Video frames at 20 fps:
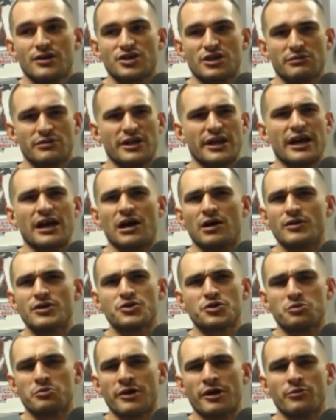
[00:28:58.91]
Something I
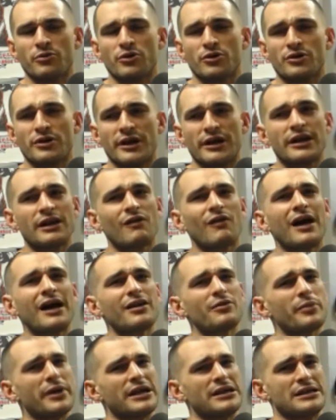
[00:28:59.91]
always remembered, and a
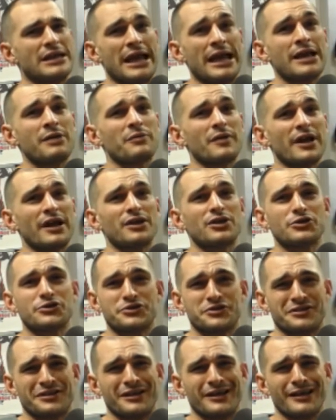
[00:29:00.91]
lot of my game that I
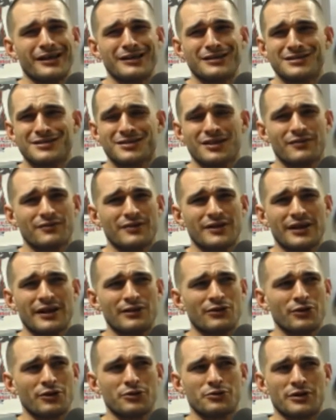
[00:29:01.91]
use today is stuff
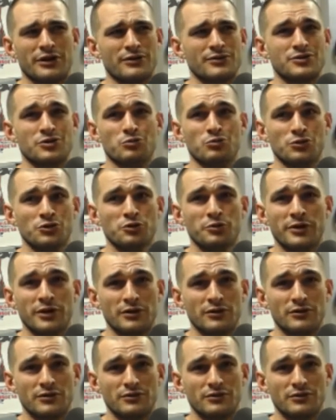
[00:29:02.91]
that I learned when I was a blue